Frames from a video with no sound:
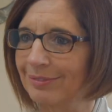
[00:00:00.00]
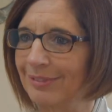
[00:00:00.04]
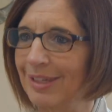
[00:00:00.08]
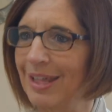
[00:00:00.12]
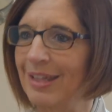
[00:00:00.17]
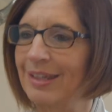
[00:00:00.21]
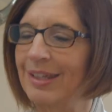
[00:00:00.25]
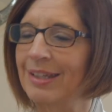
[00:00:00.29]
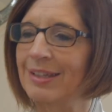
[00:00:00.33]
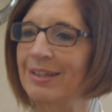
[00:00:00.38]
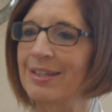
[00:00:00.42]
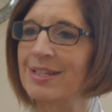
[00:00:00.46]

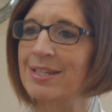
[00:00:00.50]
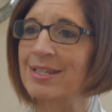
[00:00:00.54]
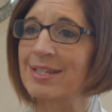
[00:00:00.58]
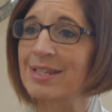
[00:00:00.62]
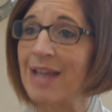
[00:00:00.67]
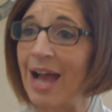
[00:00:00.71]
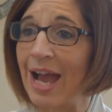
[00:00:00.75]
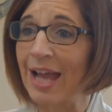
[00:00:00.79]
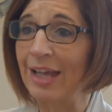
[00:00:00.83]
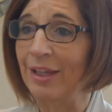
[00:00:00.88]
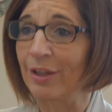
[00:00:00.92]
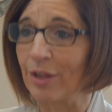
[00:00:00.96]
and that the
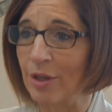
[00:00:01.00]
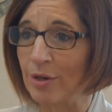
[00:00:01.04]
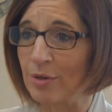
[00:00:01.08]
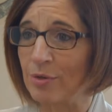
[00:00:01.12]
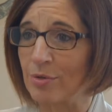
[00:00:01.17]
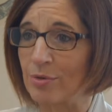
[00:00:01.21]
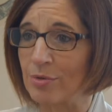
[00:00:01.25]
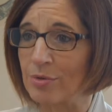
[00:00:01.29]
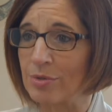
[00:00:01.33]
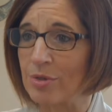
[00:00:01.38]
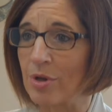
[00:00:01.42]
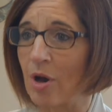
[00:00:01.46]

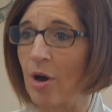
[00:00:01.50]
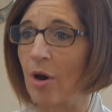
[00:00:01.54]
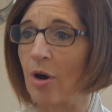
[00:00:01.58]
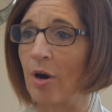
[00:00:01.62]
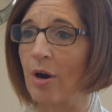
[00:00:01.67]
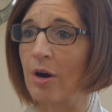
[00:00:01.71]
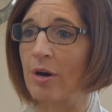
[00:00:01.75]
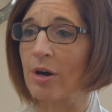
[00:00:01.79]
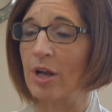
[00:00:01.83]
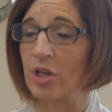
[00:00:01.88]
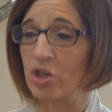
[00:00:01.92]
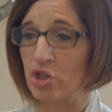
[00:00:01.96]
silos
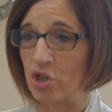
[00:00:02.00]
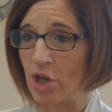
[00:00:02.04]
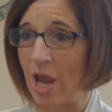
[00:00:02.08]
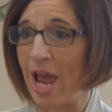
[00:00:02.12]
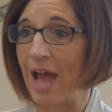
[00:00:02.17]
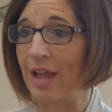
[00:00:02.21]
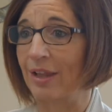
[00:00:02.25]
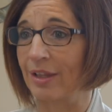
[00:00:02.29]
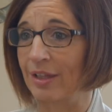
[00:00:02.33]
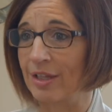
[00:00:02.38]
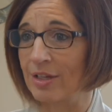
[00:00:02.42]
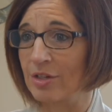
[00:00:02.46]
are a
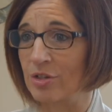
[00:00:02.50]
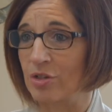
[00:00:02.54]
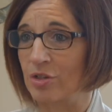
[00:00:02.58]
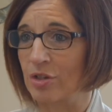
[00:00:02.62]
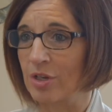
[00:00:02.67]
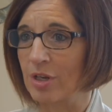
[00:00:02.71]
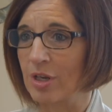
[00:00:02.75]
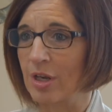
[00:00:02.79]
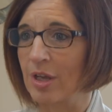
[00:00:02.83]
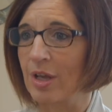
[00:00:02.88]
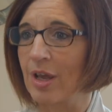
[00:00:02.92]
challenge